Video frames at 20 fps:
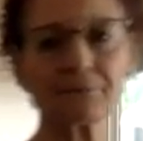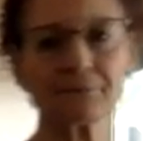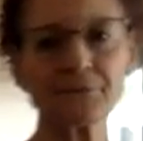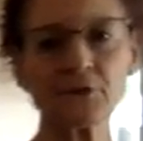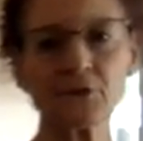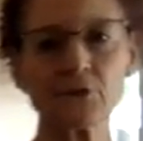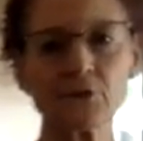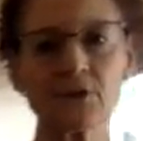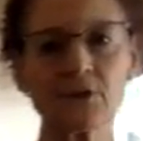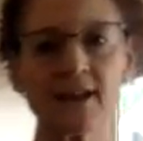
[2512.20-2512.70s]

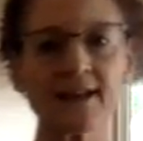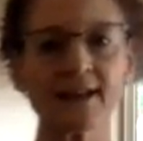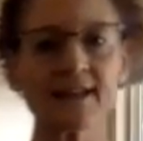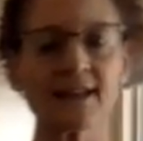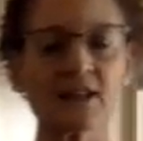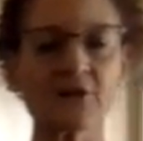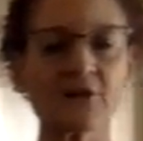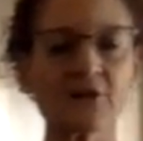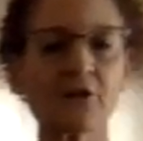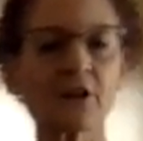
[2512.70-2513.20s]
Your neck
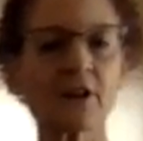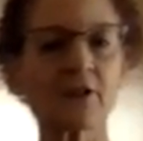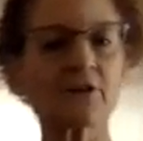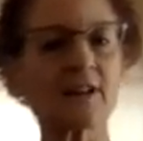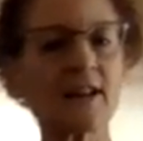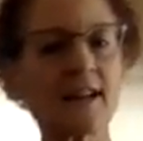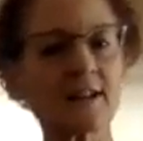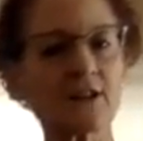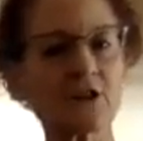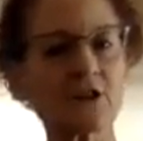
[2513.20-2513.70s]
is free of
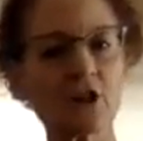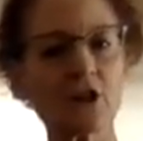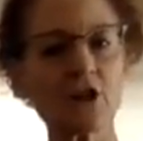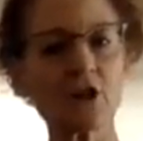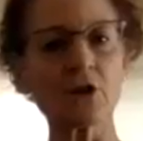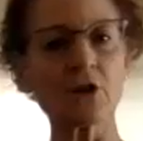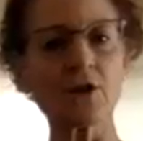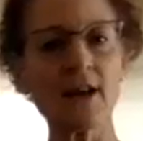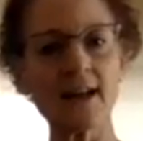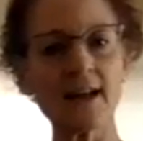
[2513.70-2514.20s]
tension,
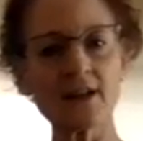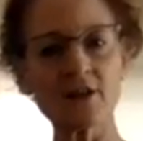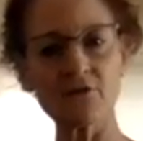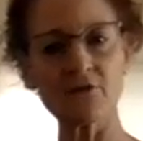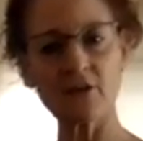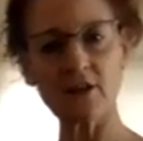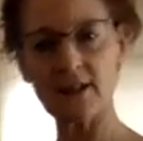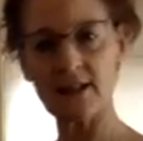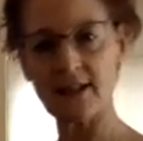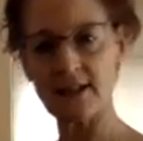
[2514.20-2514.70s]
your head's
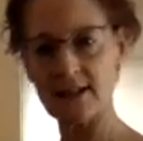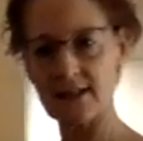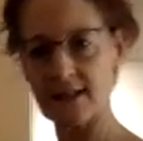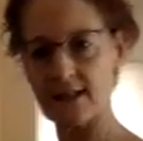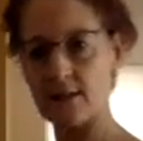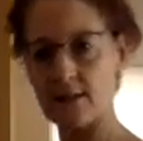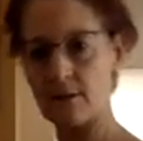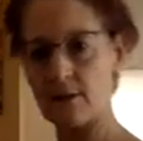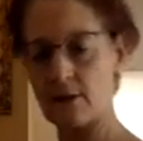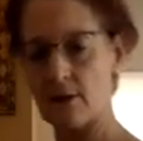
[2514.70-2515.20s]

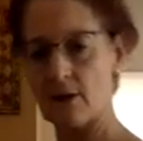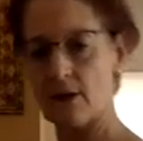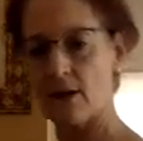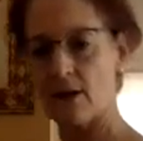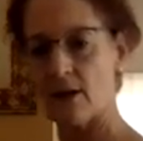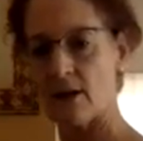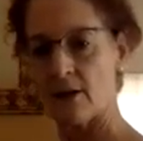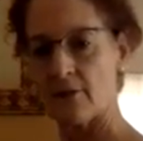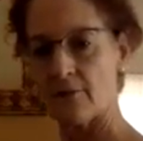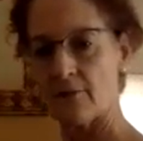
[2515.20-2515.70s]
releasing,
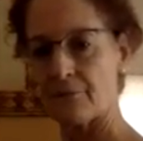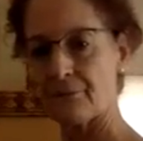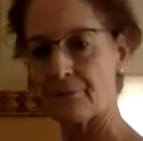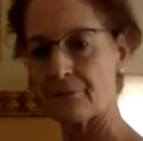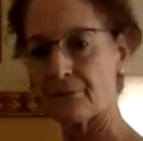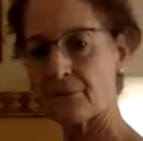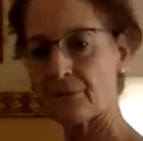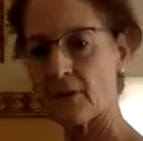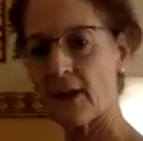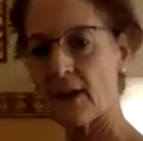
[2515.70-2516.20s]

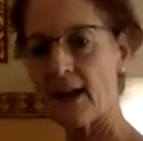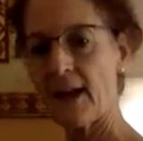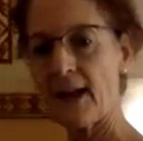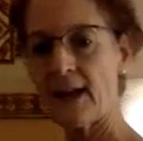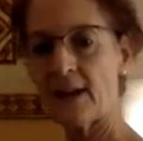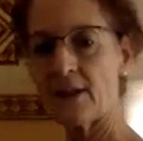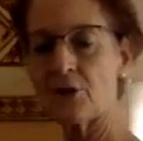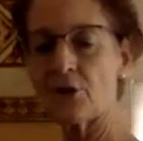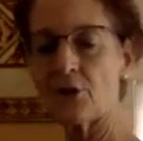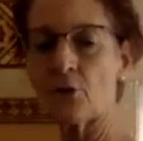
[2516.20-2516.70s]

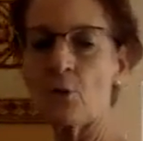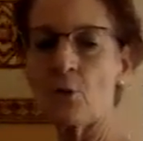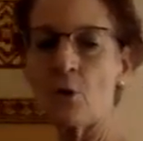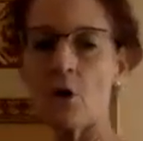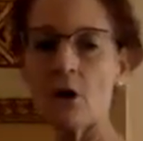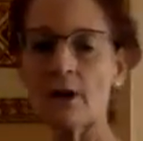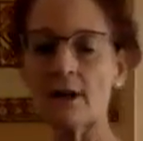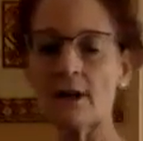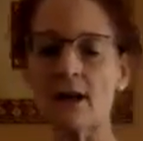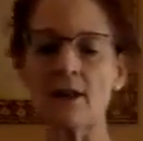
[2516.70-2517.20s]
and you're
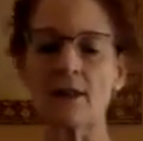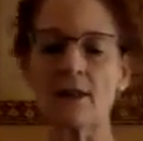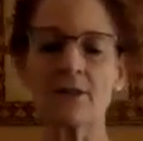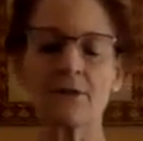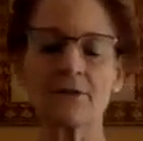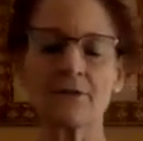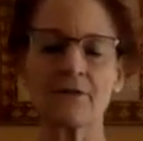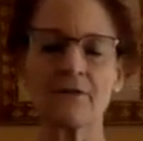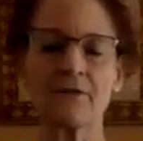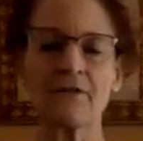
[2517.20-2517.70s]
walking
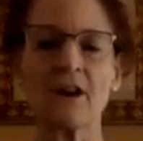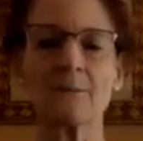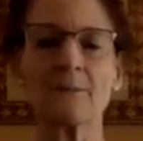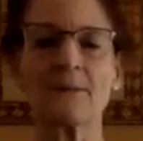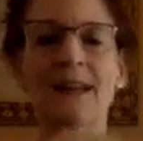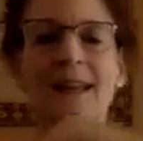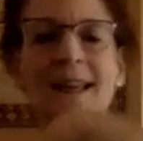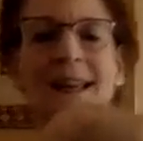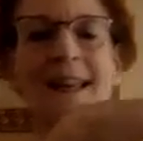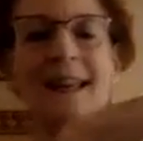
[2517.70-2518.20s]
from
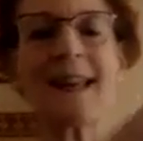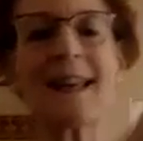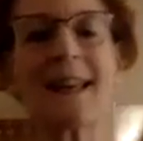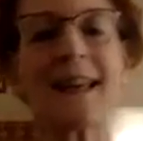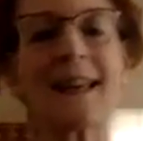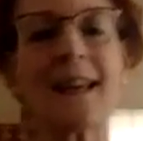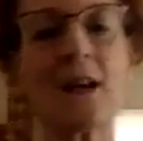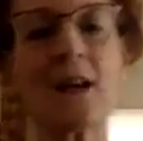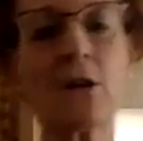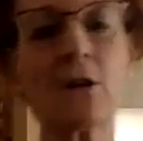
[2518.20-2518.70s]
the
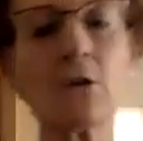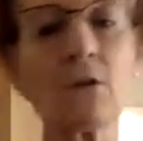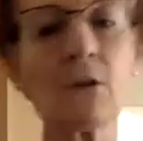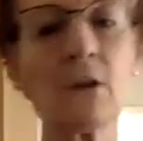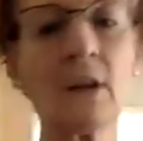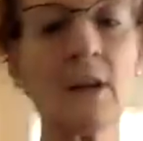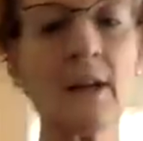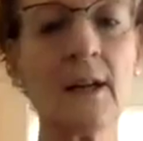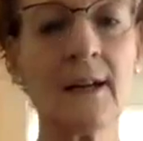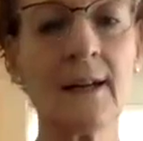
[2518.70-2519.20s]
heel,
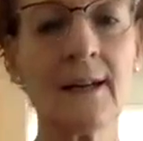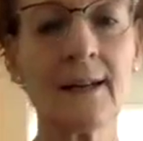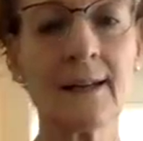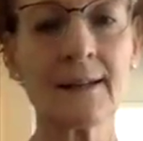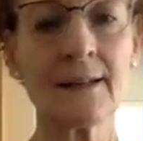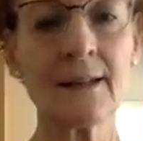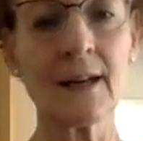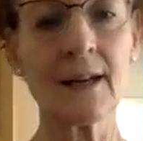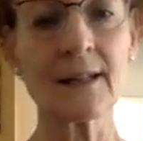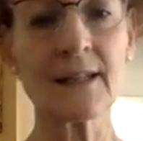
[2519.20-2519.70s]

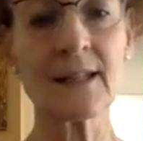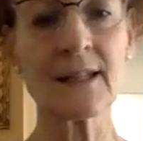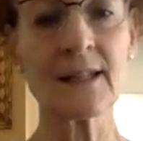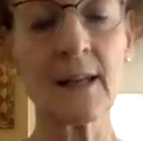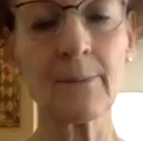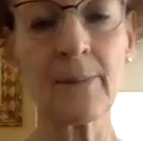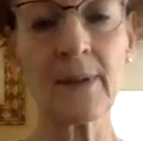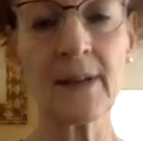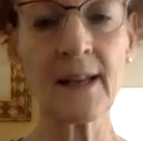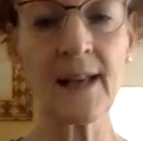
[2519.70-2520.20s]
not
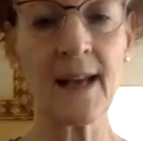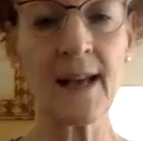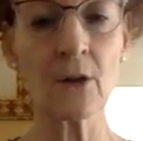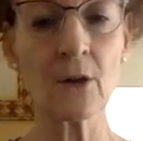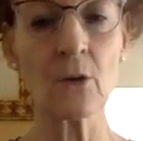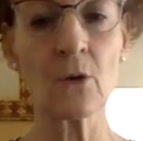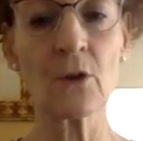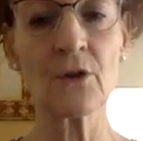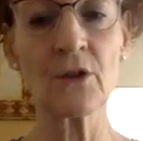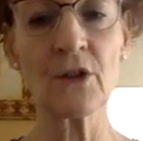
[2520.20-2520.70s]
stepping out
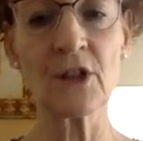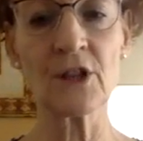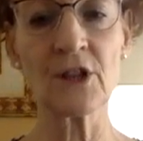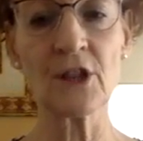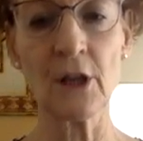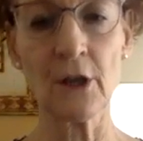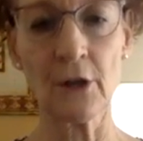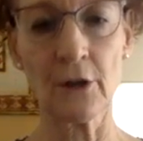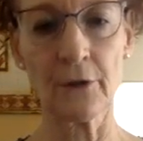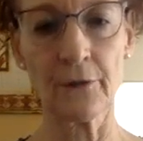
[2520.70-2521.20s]
on the
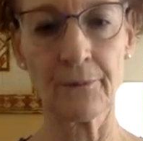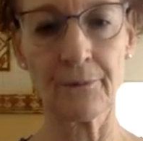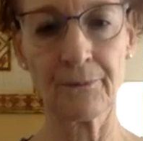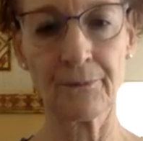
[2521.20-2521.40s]
toe.